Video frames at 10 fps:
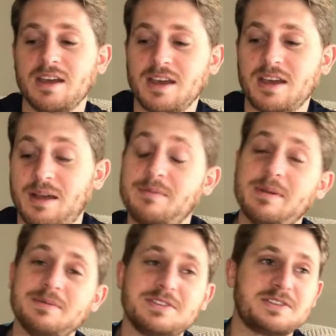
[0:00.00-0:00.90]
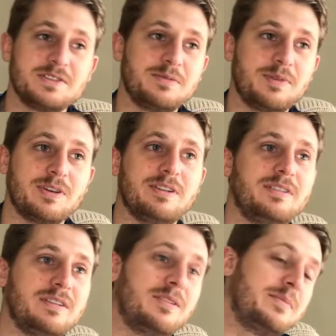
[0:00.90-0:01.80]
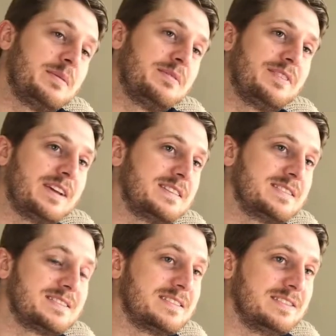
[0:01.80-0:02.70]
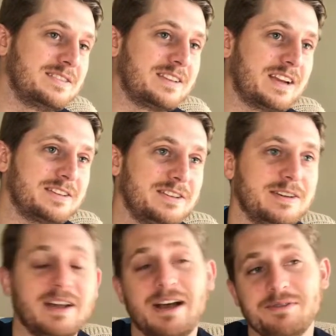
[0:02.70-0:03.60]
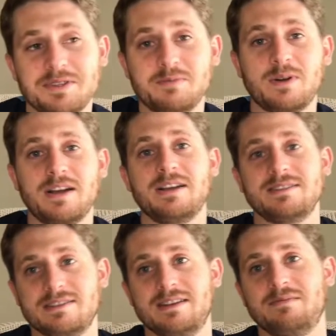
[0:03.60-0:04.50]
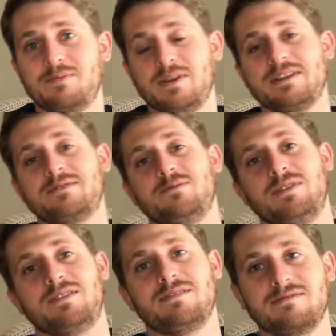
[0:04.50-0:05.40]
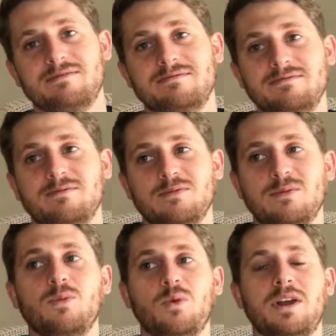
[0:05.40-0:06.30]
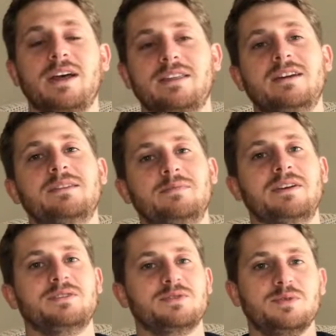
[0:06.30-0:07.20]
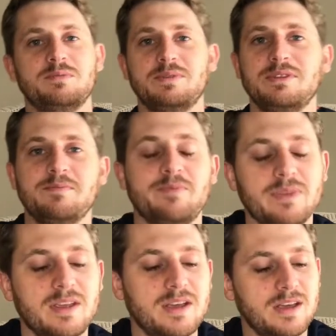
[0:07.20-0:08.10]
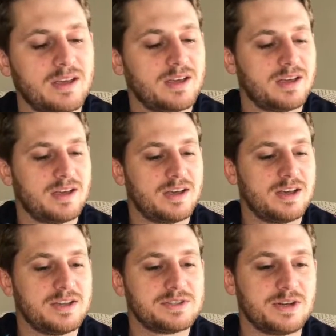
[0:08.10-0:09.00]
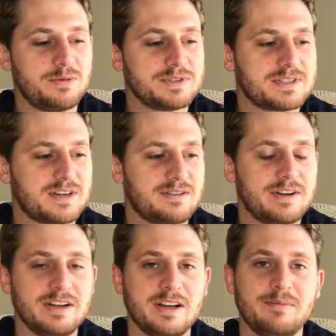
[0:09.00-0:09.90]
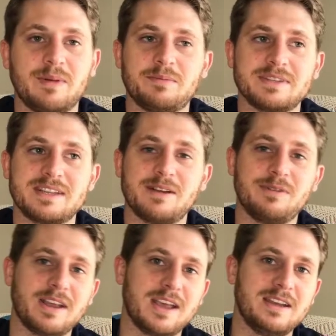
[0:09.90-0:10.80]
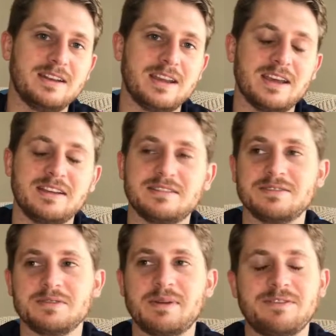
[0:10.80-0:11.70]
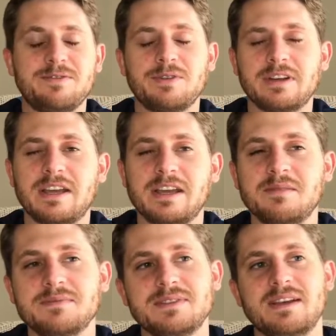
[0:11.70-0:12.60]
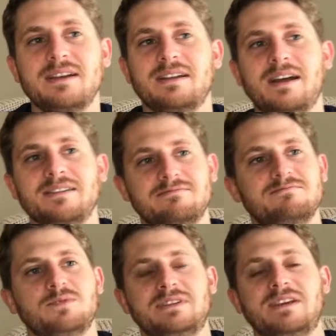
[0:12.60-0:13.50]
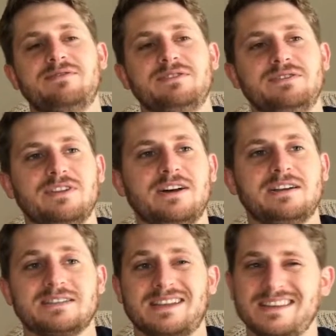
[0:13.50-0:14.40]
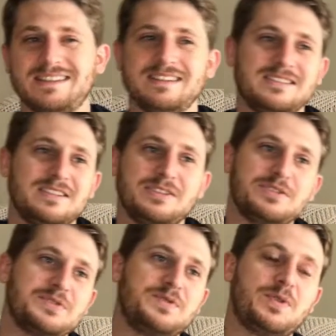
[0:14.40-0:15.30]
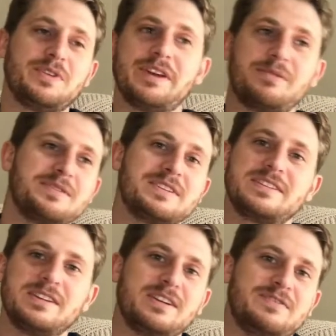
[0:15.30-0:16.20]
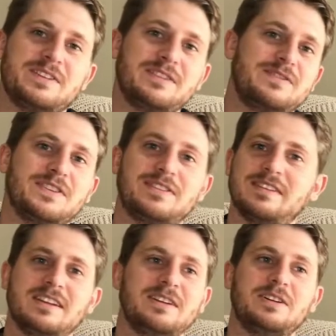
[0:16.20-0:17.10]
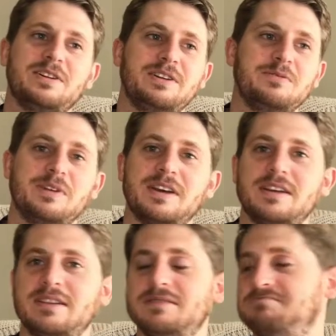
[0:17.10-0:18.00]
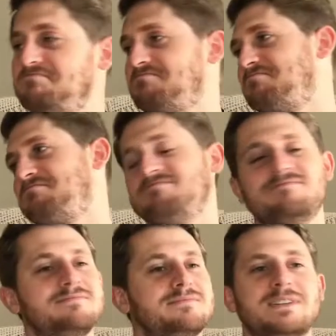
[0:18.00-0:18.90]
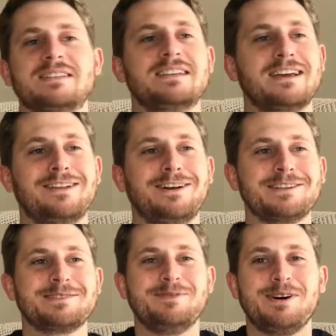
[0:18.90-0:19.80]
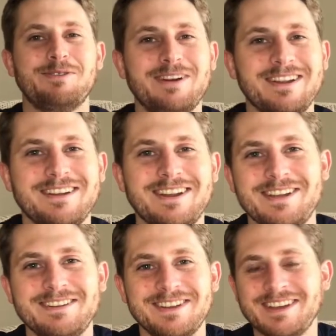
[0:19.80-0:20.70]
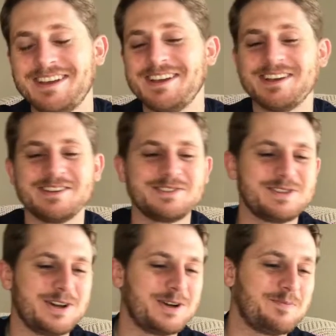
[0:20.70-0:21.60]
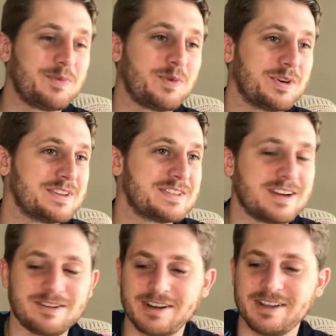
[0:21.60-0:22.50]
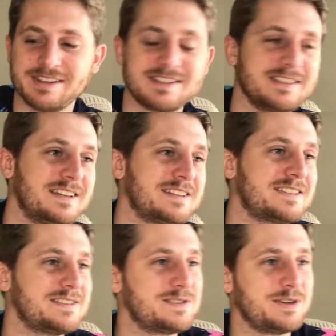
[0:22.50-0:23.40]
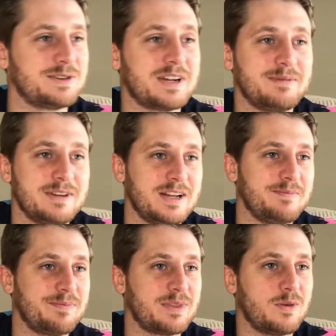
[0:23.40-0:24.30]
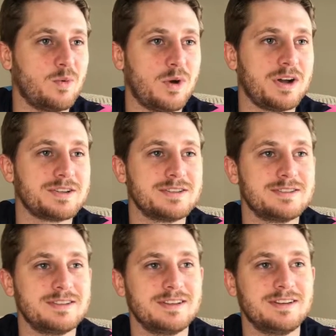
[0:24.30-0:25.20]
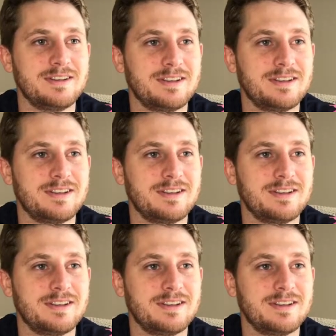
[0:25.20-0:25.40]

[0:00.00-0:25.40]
I mean, maybe it's just Joe Burrow, or maybe the Vikings just didn't look that good. I was surprised and impressed with what I thought the Bengals would be. So we'll start right up. I'm going to say I went 8-8 because there's about 4 games that I would definitely have lost. And then, there's 4 that were just, 50-50. They go anyway. And just say I lost them all. We're 8-8. So we're going to start right on this list. So coming up, Washington